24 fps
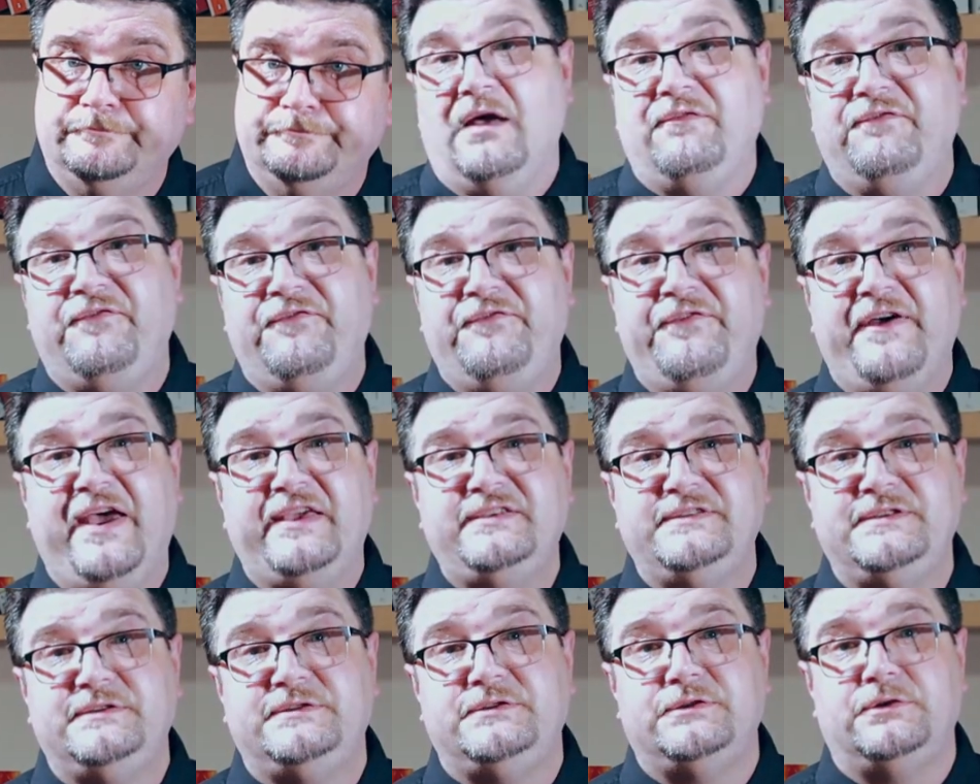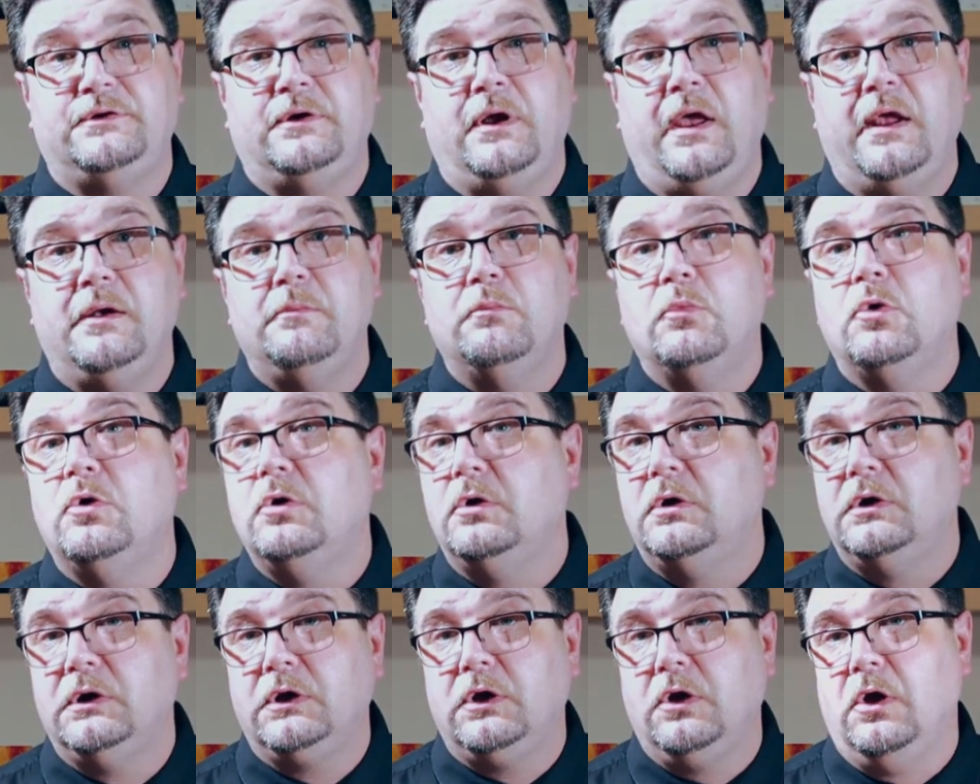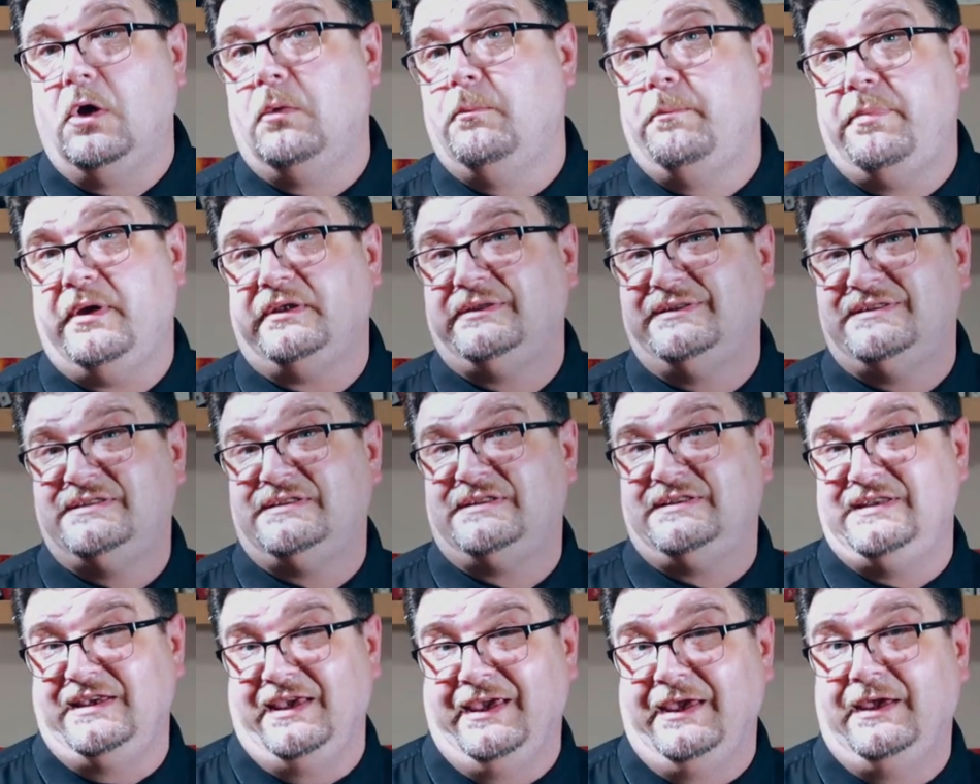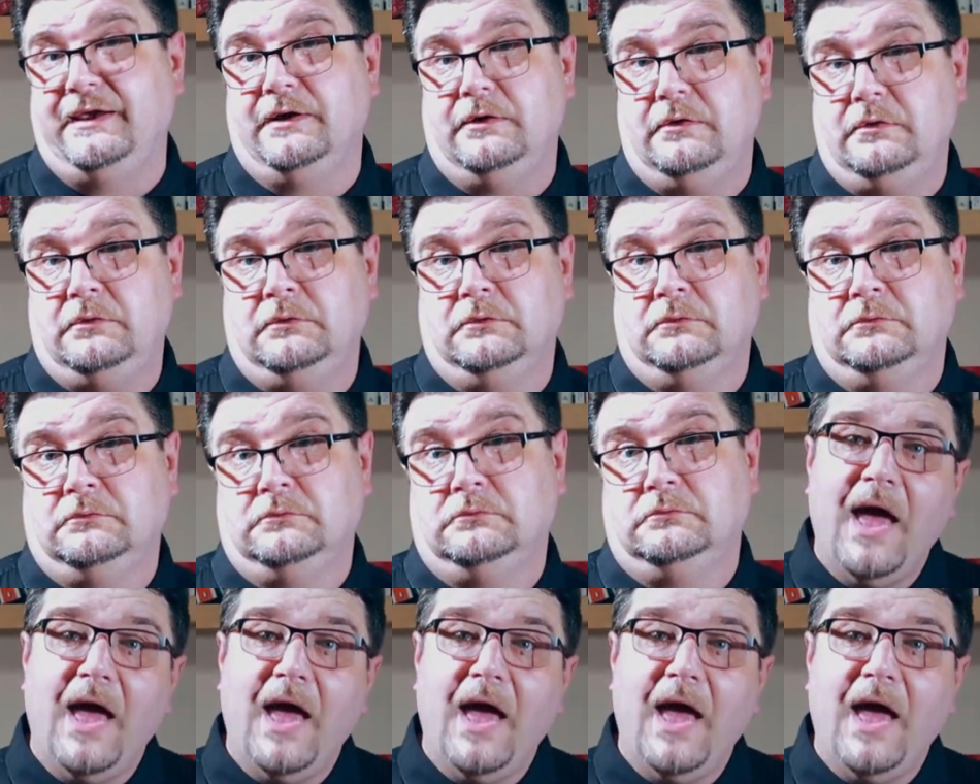a faster and more compact seeker,